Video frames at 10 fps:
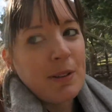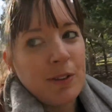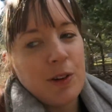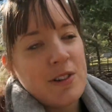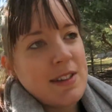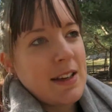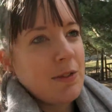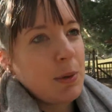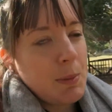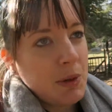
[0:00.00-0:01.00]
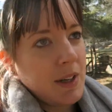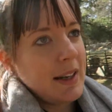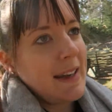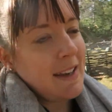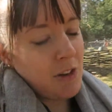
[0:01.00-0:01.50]
but of course, if we put
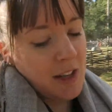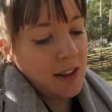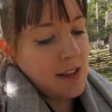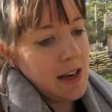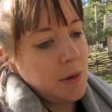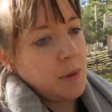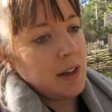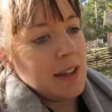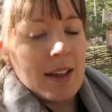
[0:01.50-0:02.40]
it later in the year when